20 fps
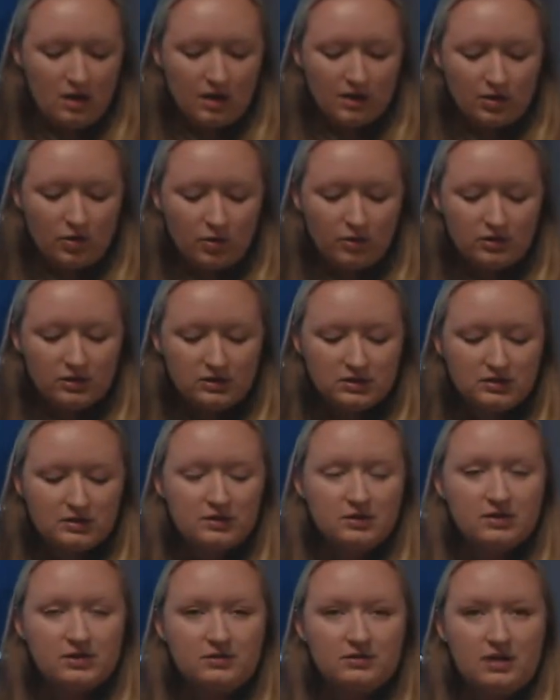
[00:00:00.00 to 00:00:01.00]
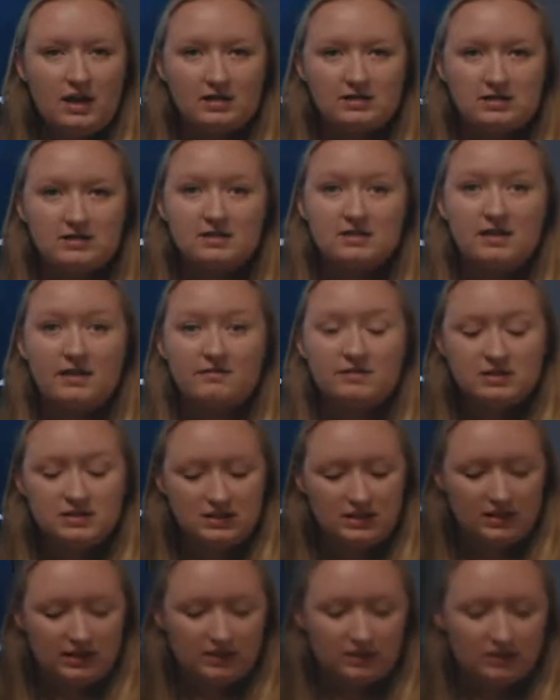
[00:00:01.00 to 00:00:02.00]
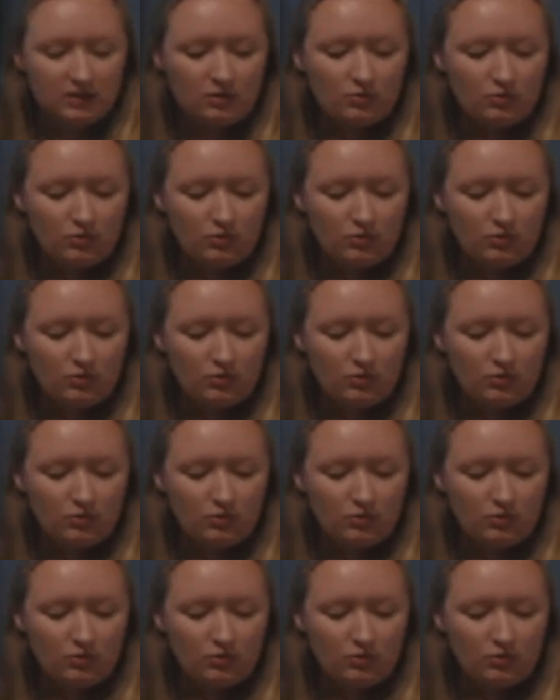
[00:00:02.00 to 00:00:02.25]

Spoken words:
According to the 2017